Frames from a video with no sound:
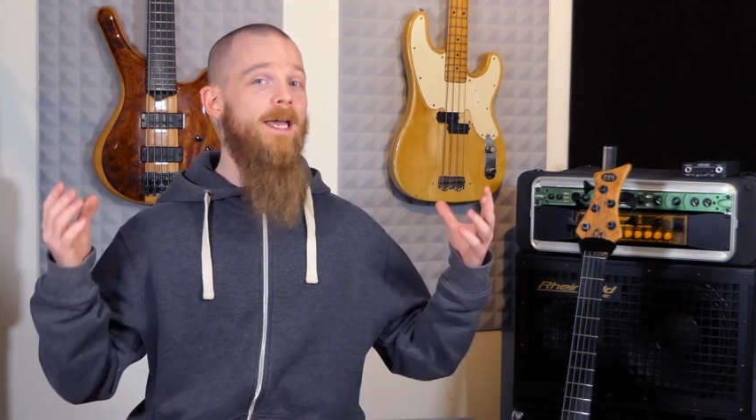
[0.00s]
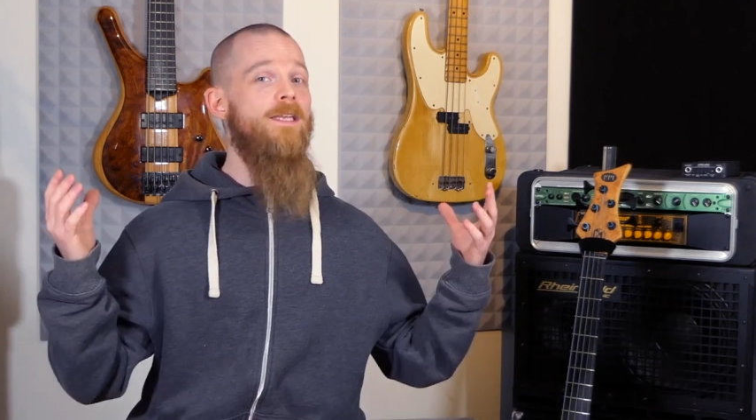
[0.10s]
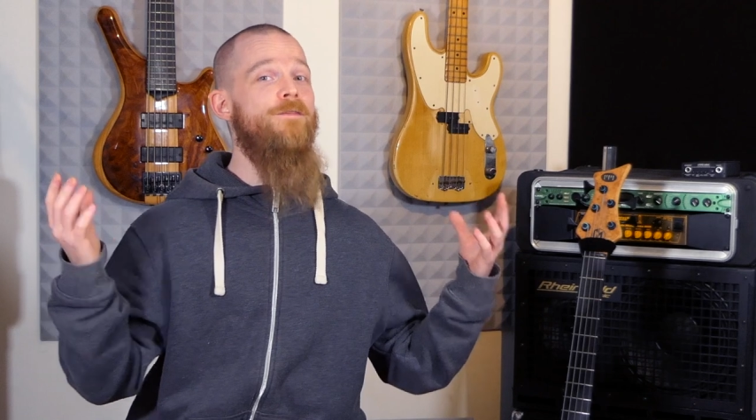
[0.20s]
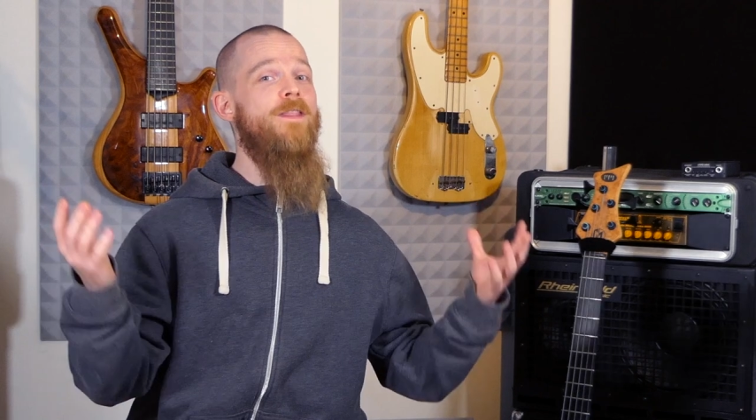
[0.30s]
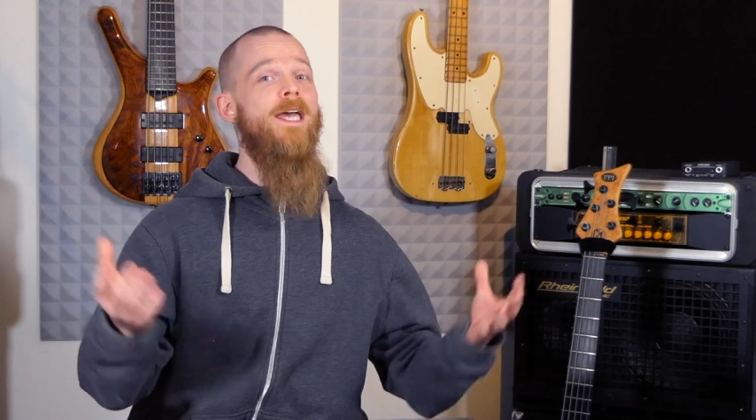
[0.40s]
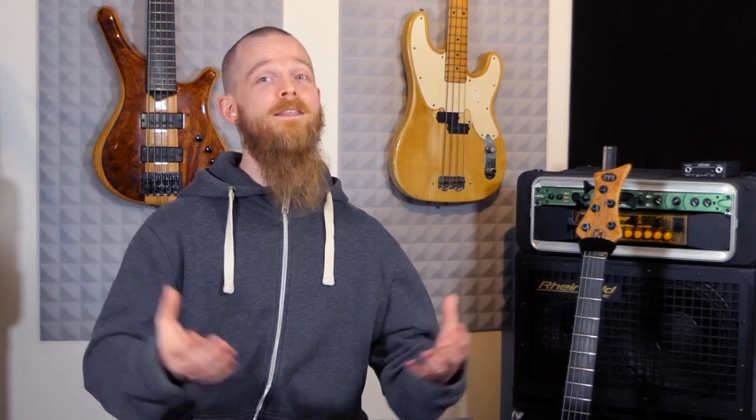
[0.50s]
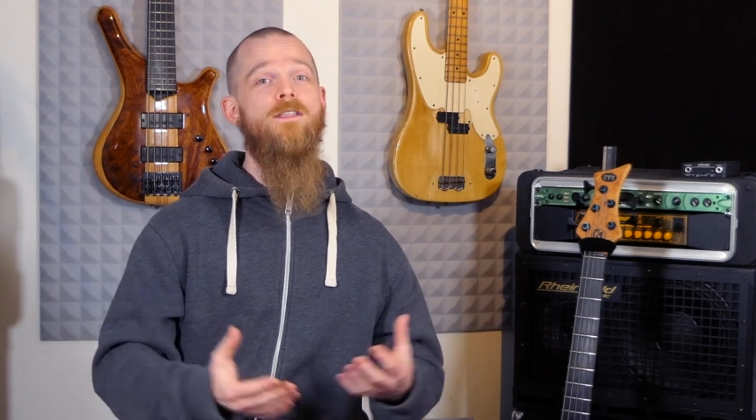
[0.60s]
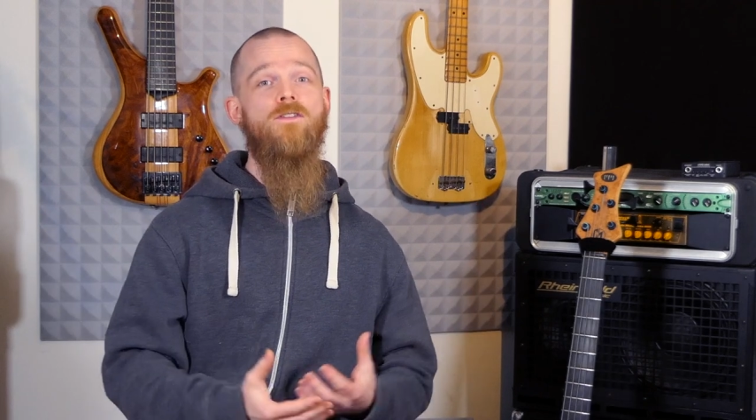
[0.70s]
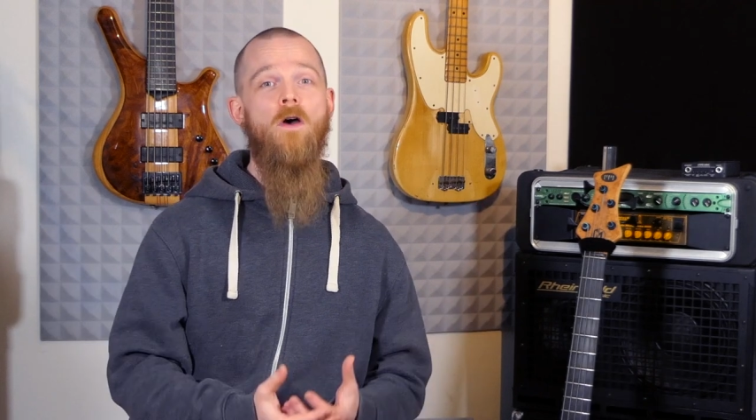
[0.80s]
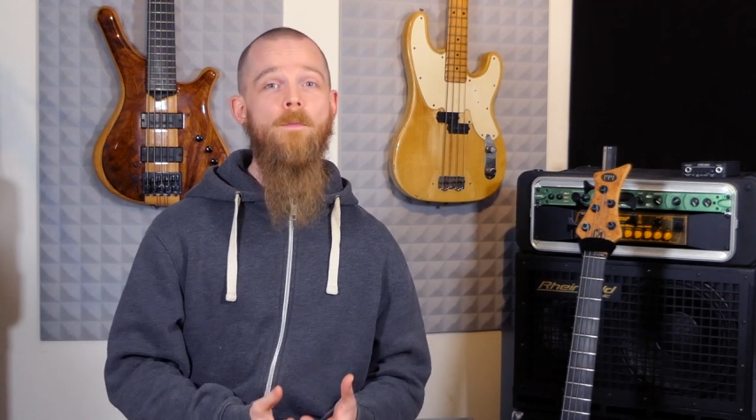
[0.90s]
And if there's
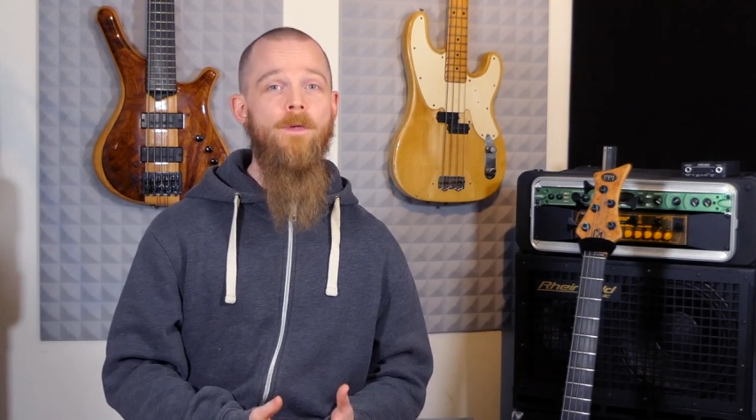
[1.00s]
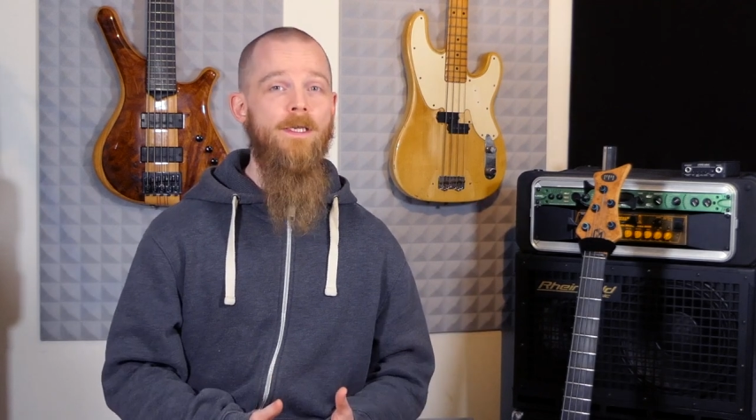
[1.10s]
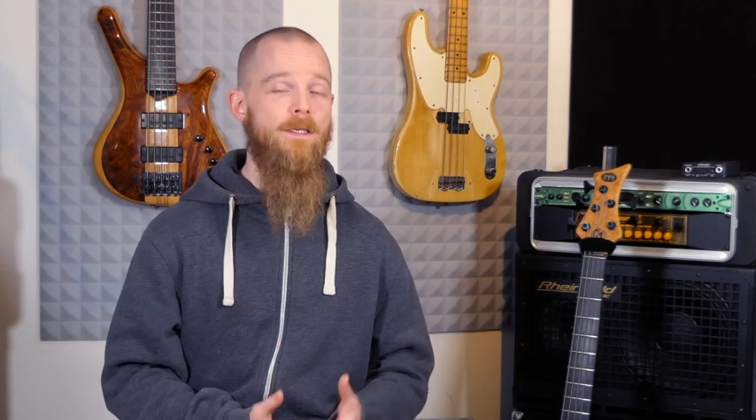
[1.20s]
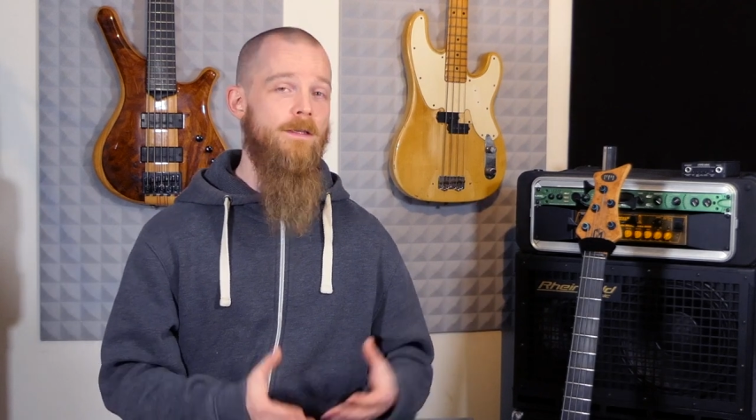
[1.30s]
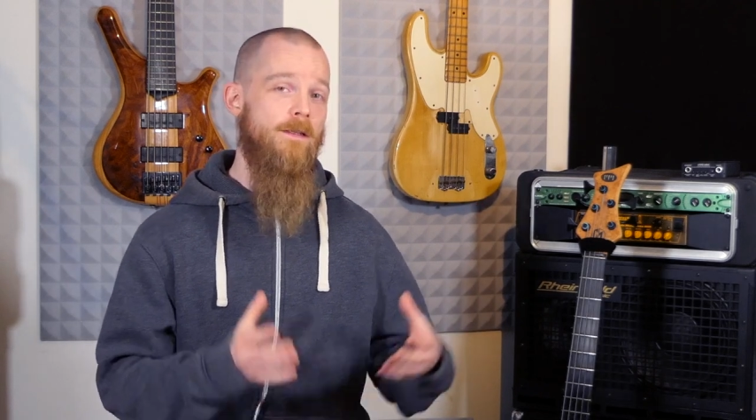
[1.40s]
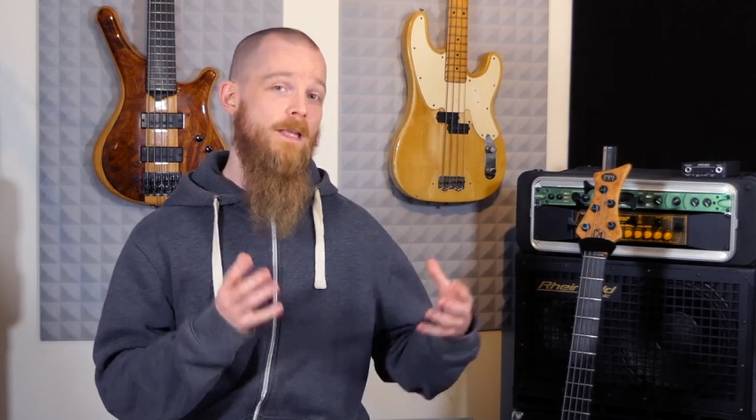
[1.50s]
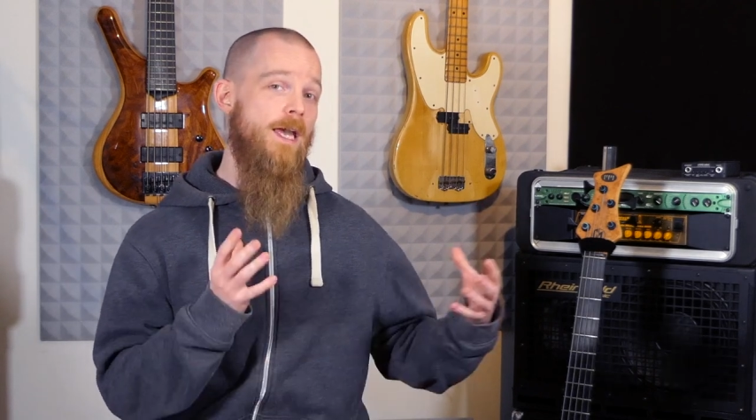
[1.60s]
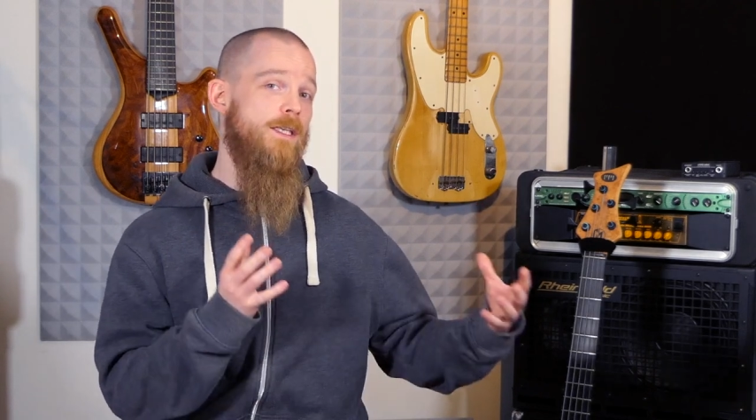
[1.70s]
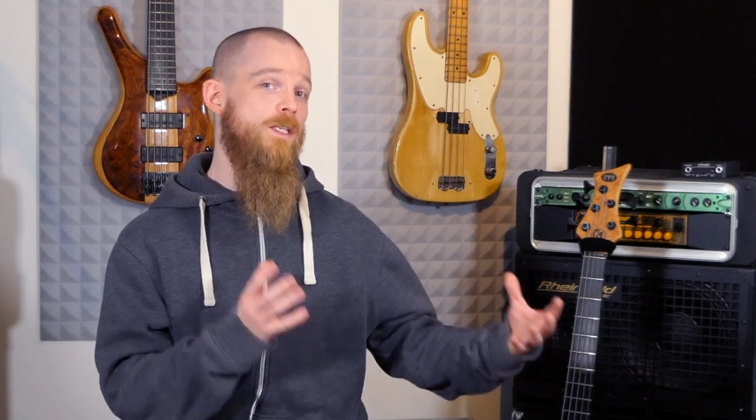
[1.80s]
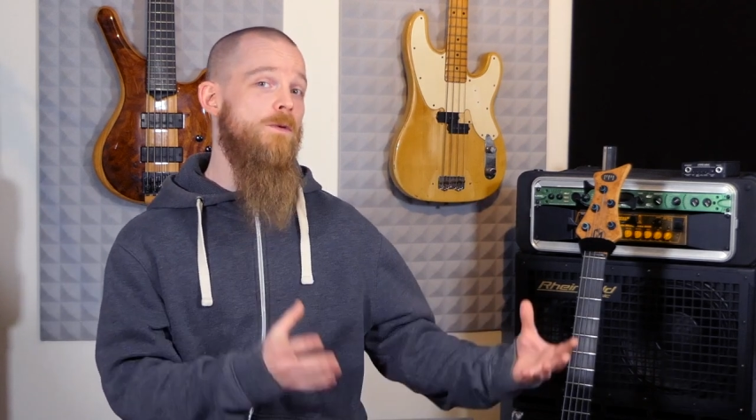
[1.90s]
a topic
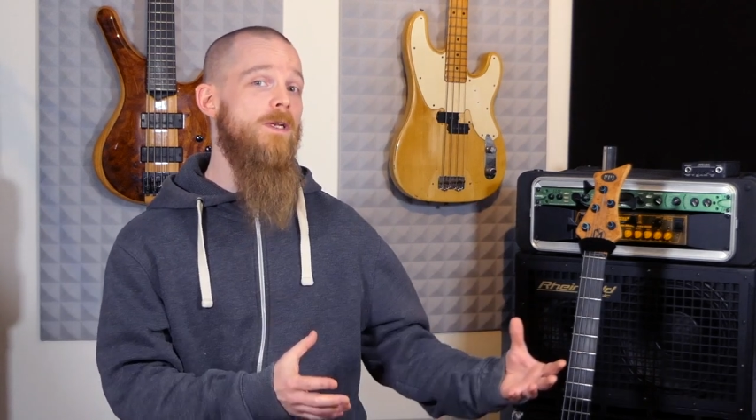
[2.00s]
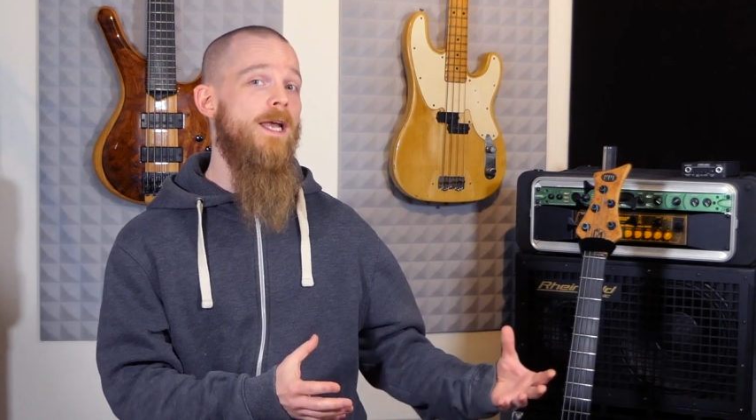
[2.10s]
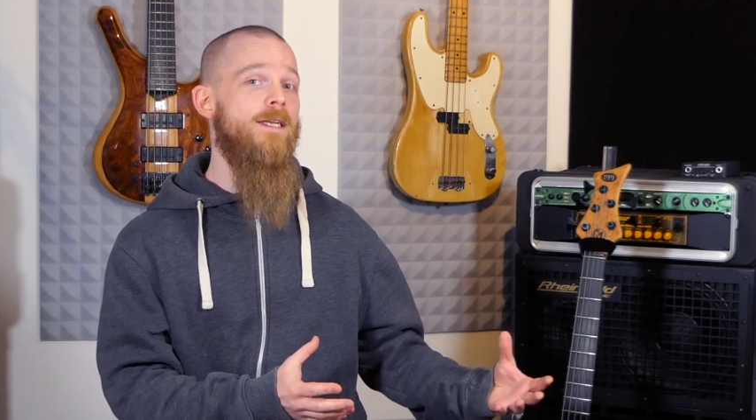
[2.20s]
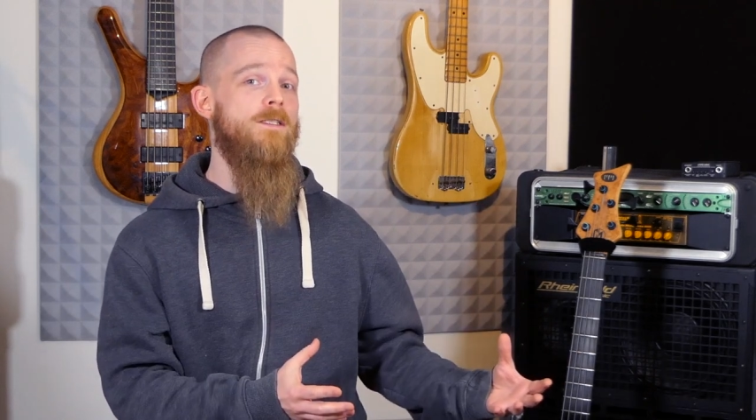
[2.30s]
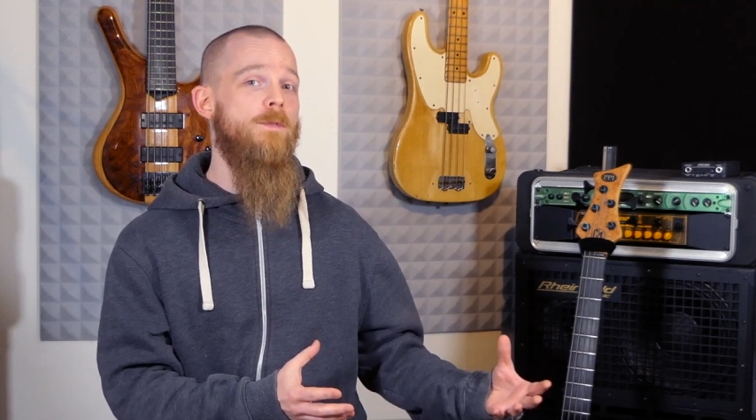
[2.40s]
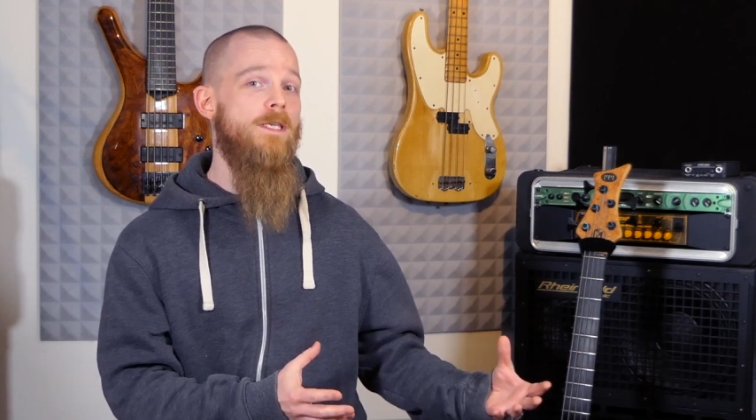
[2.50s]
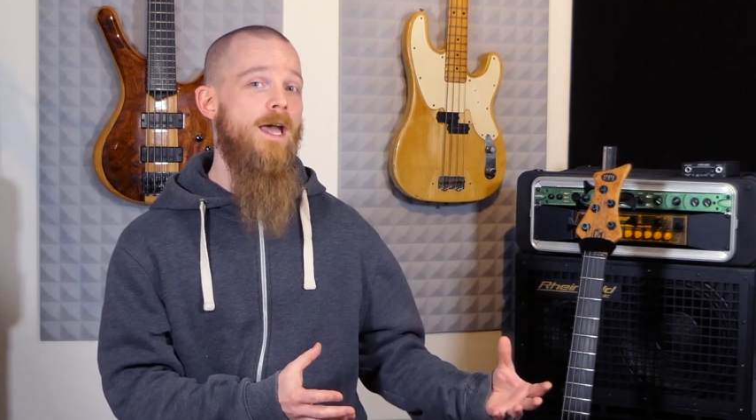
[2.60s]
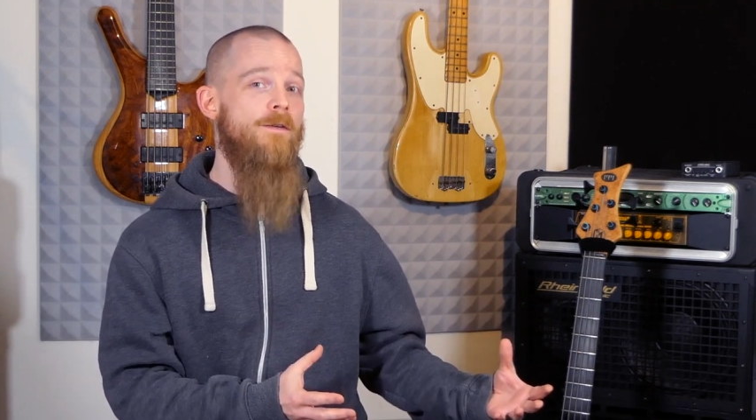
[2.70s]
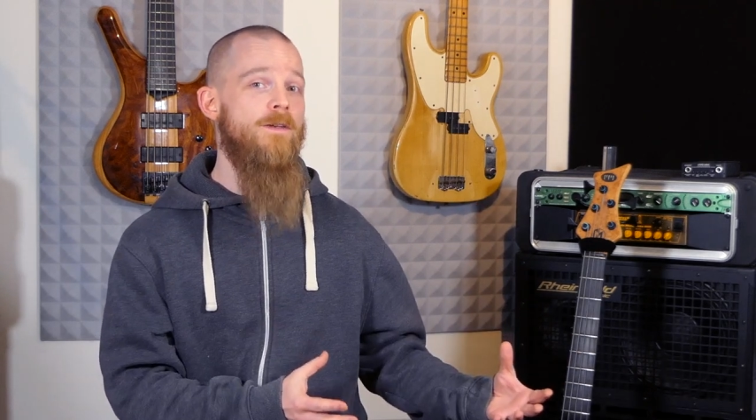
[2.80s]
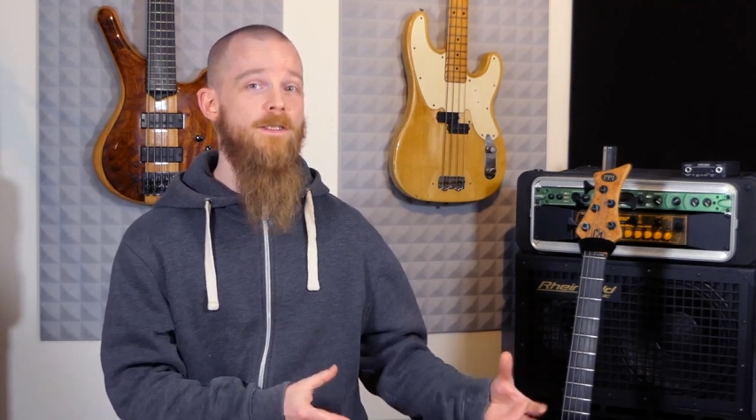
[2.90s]
that you would like to be
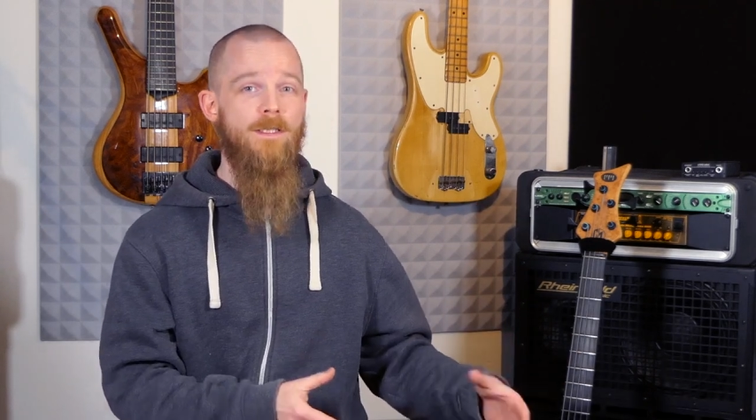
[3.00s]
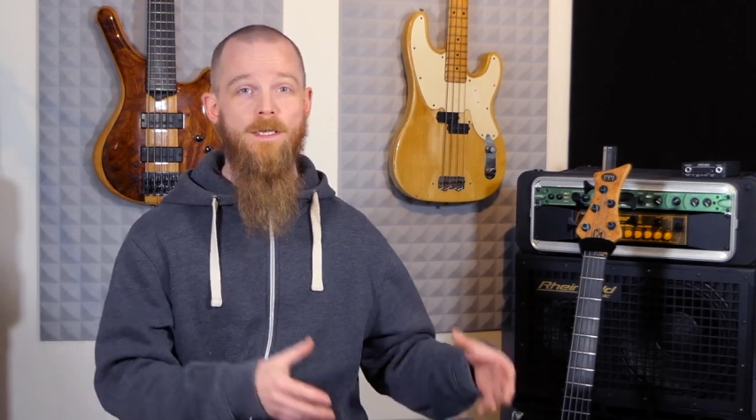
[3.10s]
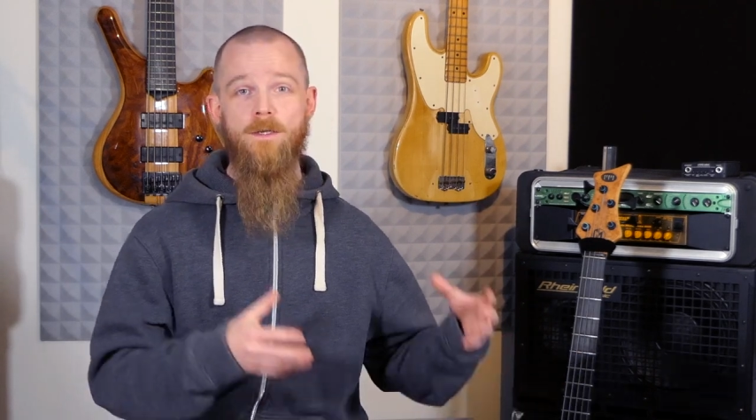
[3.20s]
covered